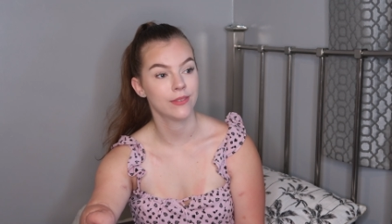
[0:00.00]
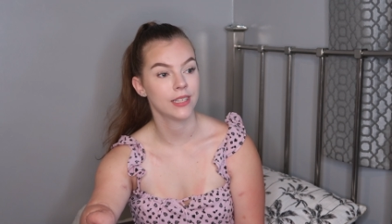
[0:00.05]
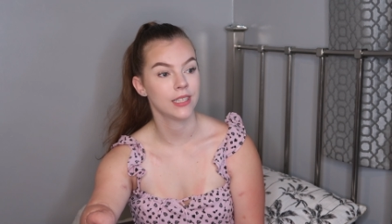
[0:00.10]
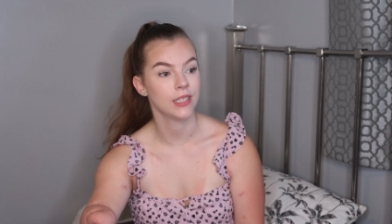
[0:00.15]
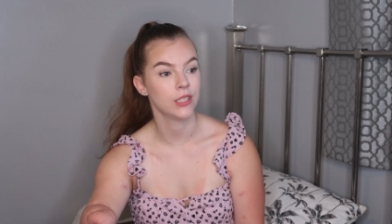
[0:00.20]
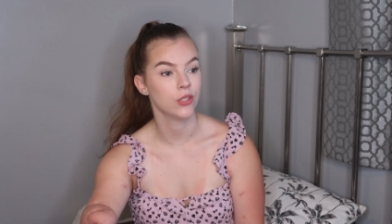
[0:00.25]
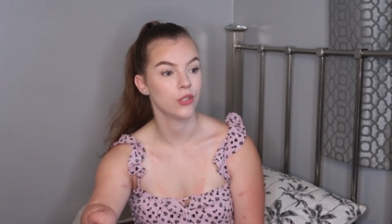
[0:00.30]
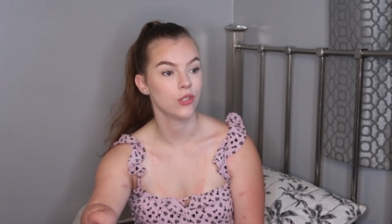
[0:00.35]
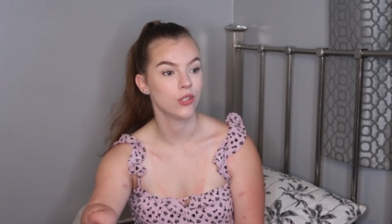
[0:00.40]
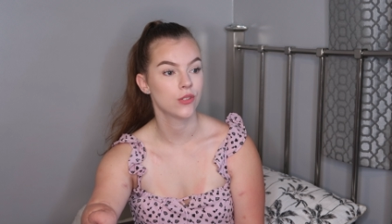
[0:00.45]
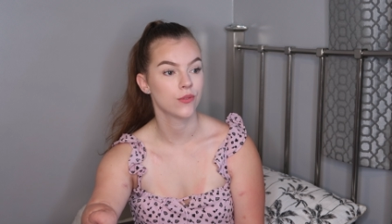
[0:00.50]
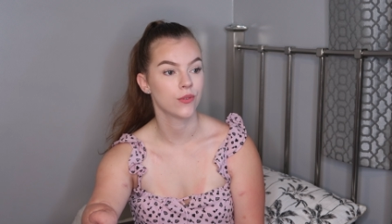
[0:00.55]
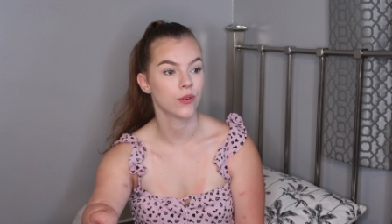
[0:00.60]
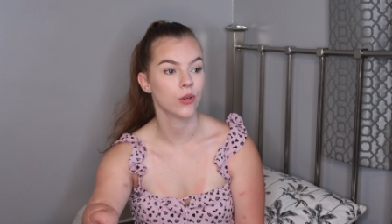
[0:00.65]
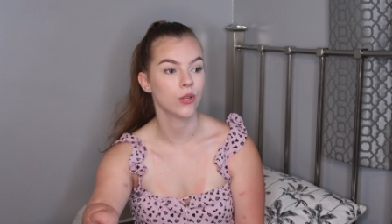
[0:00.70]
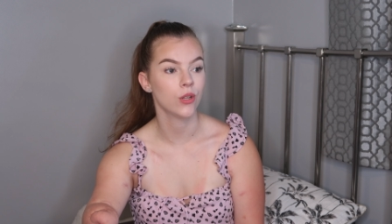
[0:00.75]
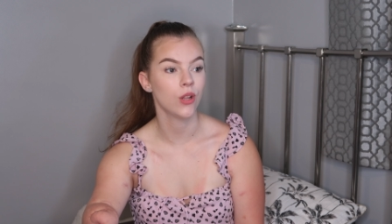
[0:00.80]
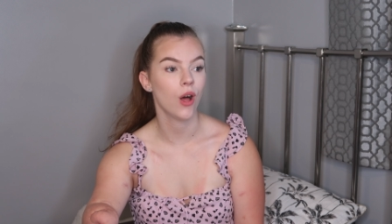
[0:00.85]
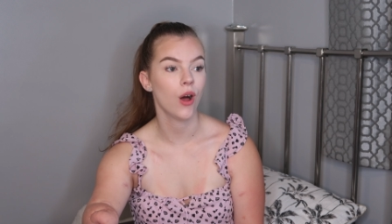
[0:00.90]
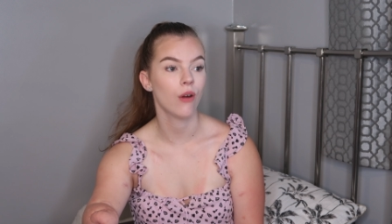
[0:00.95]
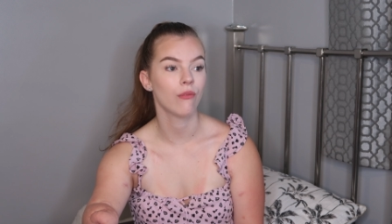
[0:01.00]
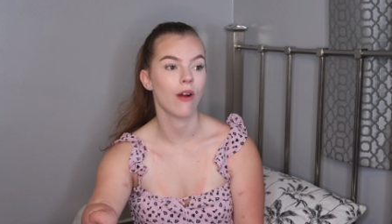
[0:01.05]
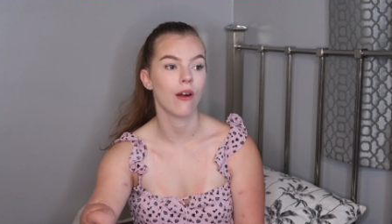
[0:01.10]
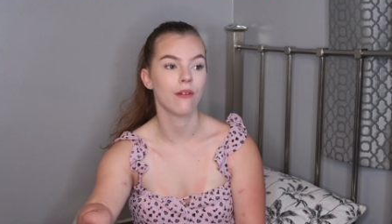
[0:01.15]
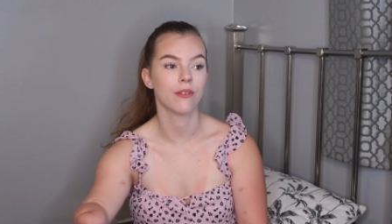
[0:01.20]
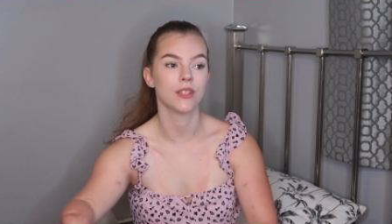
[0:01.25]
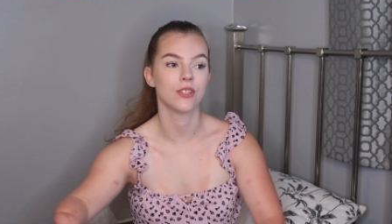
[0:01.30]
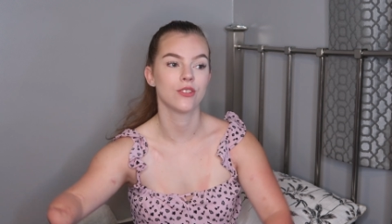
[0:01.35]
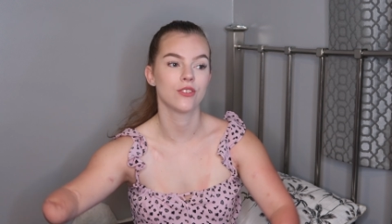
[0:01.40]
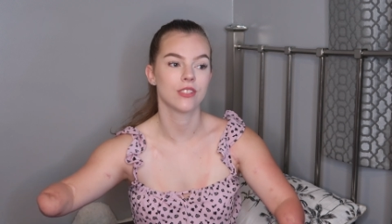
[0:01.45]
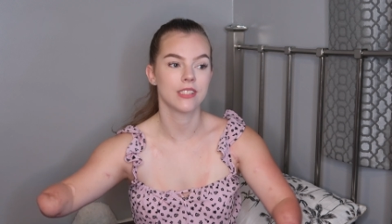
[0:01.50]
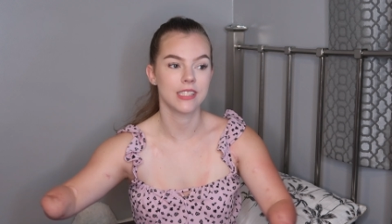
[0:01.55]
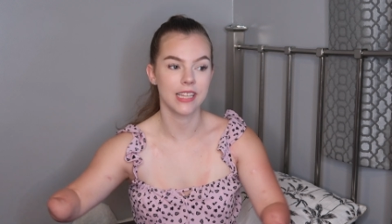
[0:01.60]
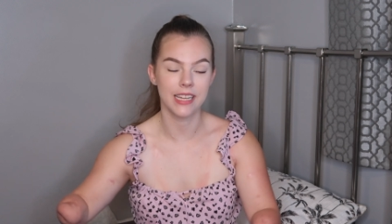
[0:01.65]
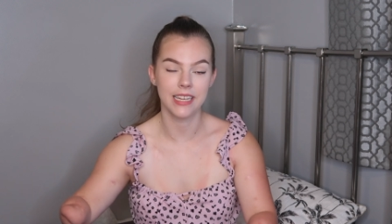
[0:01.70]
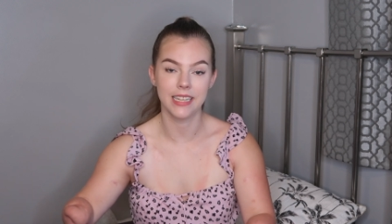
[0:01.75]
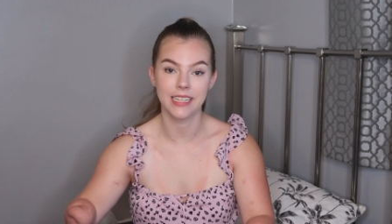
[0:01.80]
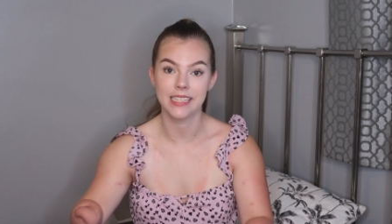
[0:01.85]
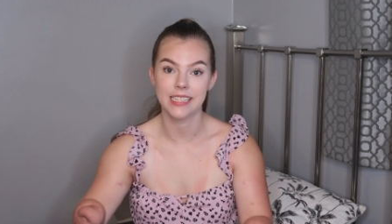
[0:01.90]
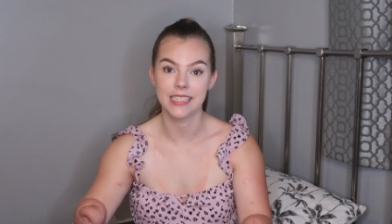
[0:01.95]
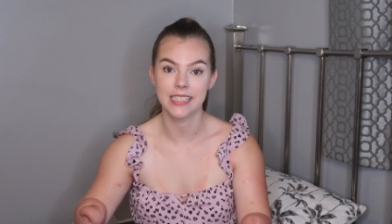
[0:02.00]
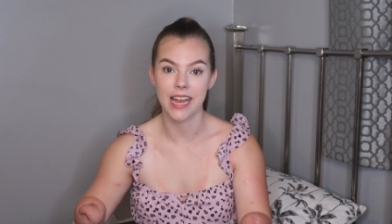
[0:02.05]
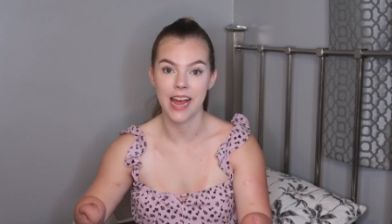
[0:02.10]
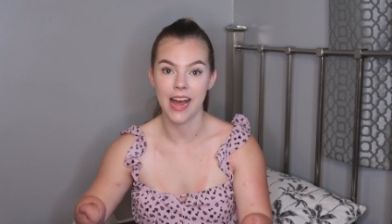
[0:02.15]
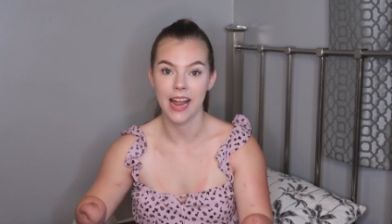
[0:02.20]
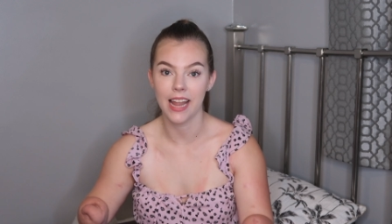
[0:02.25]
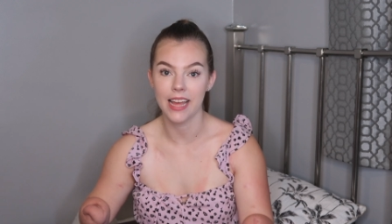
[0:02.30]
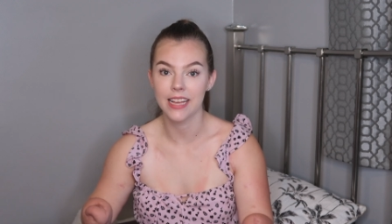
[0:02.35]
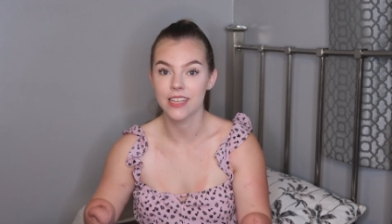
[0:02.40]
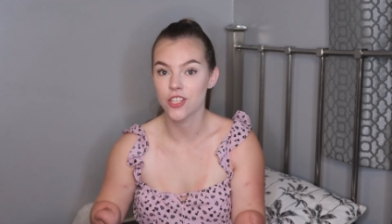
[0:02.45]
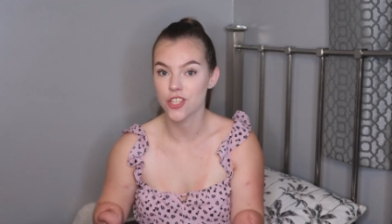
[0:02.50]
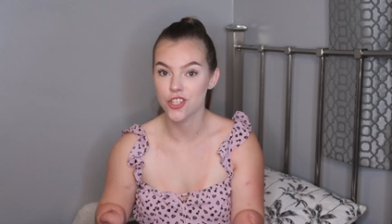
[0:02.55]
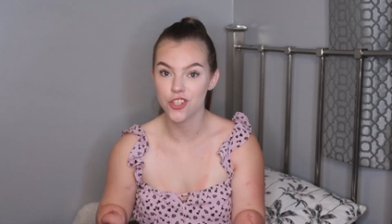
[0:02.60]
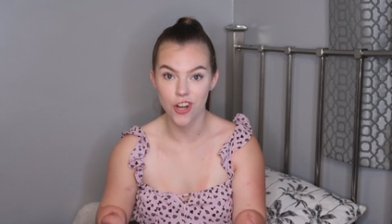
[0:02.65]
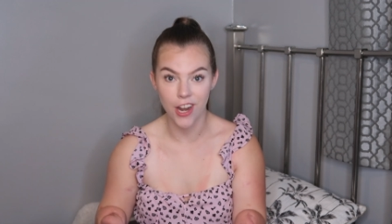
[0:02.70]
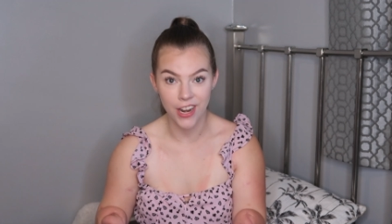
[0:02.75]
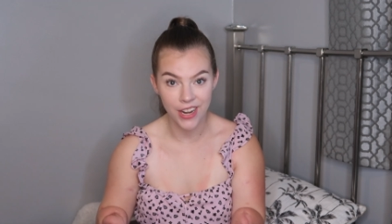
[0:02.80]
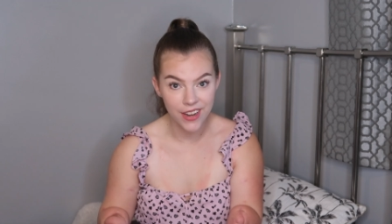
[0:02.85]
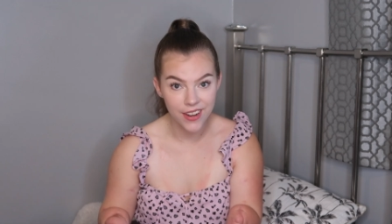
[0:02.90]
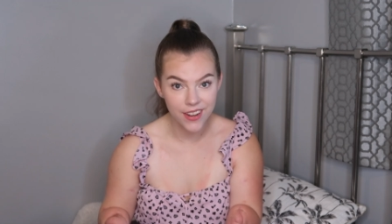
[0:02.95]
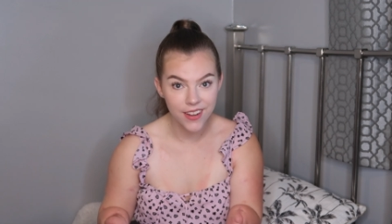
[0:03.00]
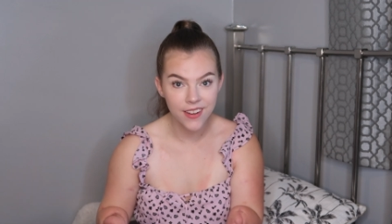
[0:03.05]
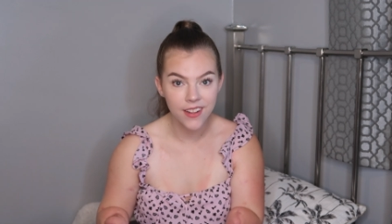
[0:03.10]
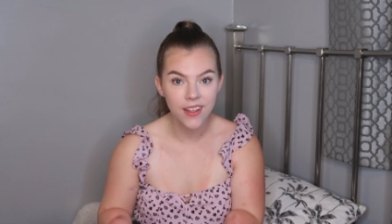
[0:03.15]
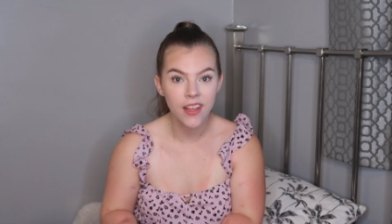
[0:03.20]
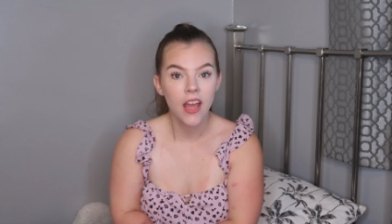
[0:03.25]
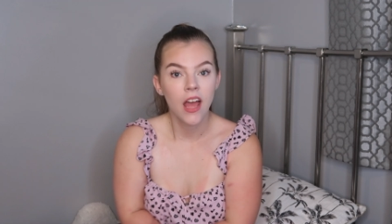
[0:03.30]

really useful rather than just sitting in the chair like stranded.